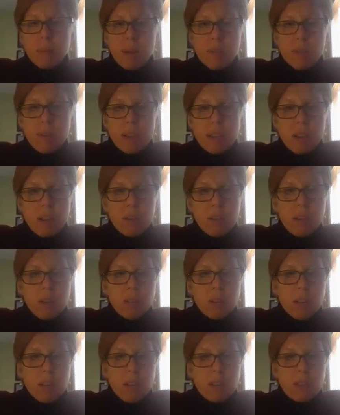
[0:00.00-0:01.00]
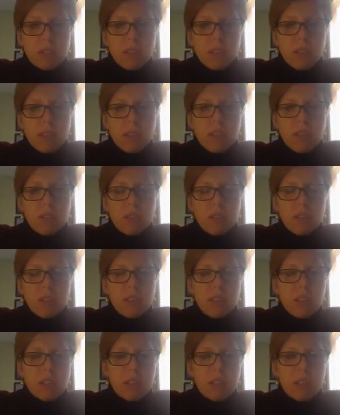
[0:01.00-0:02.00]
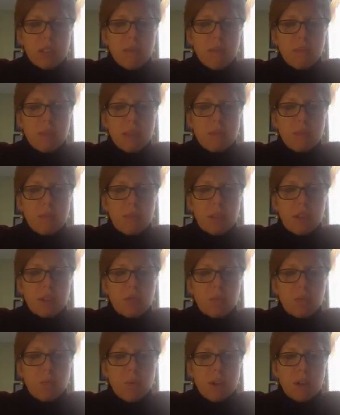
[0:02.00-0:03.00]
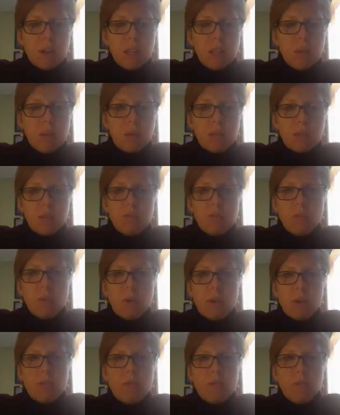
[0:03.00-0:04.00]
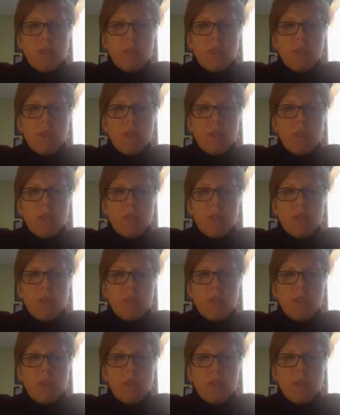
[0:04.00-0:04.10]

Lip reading: And if I go down here to the addition, it says something plus 1 equals 4.